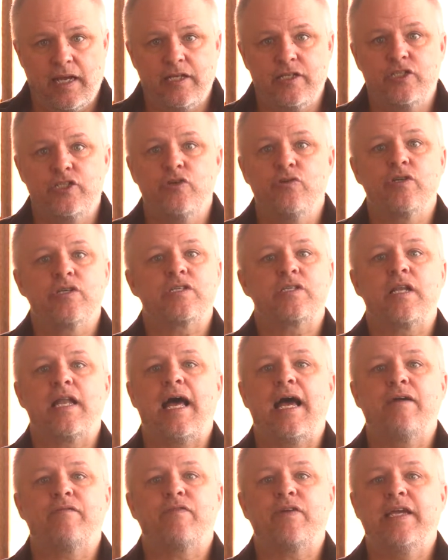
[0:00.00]
And Judas'
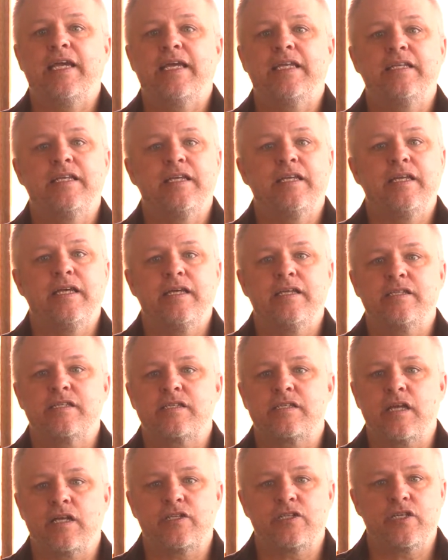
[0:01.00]
life ended in
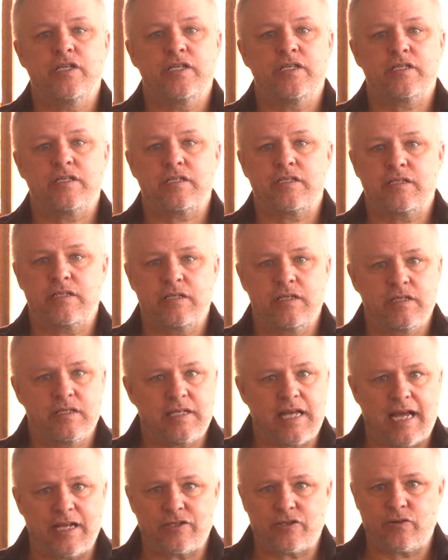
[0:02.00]
such
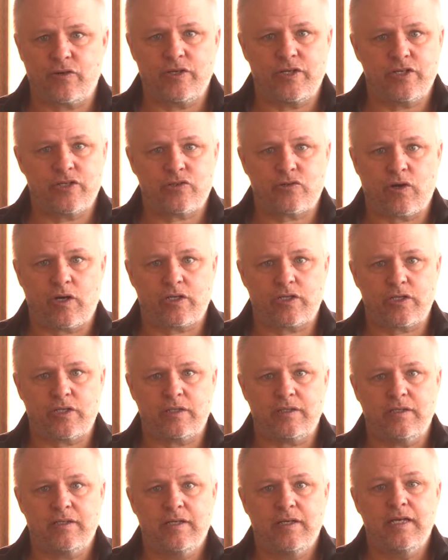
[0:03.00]
disaster and
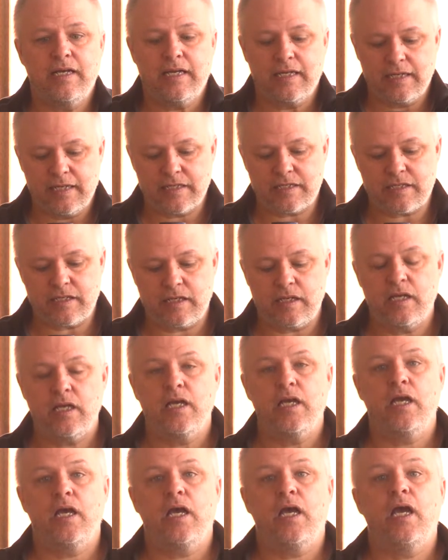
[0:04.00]
destruction. Listen,
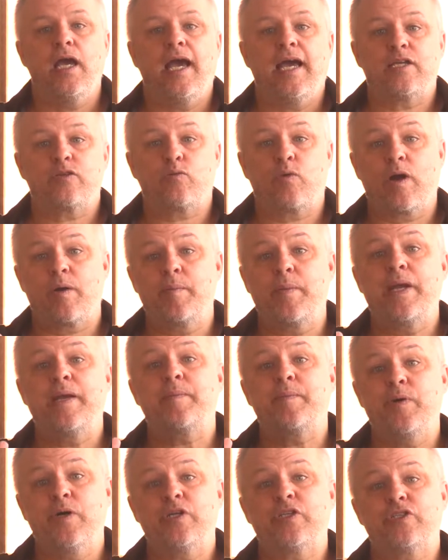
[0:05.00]
as we're
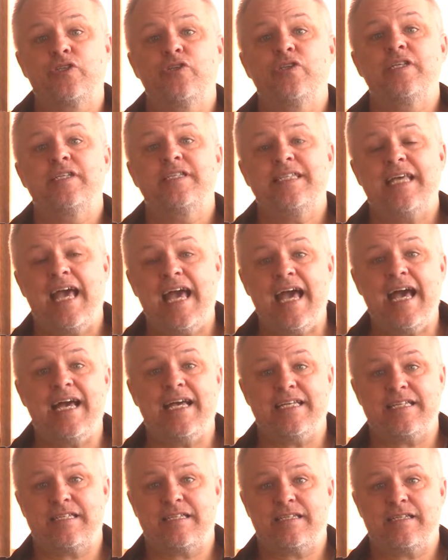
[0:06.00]
being put to the
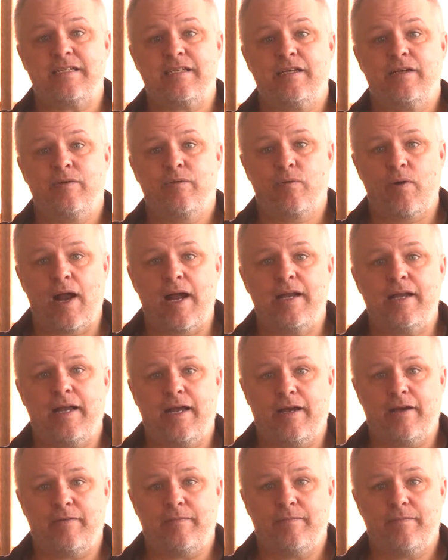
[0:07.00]
test right
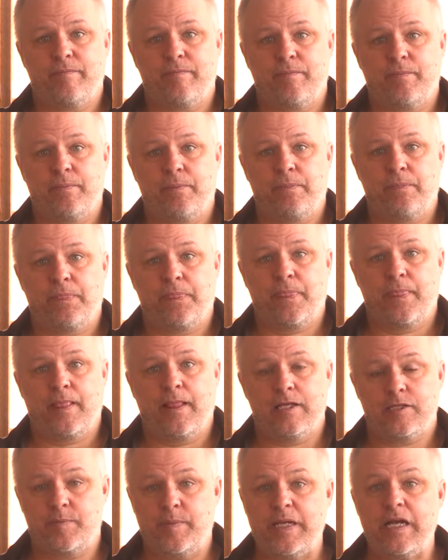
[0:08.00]
now,
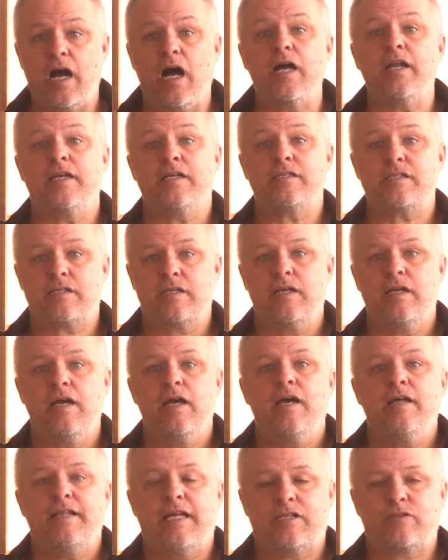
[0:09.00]
let's be honest,
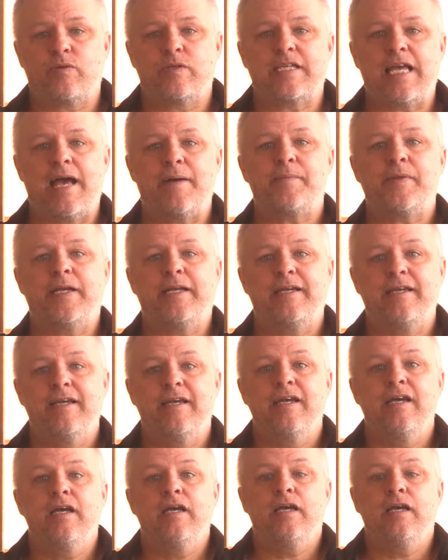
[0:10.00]
that's what's happening.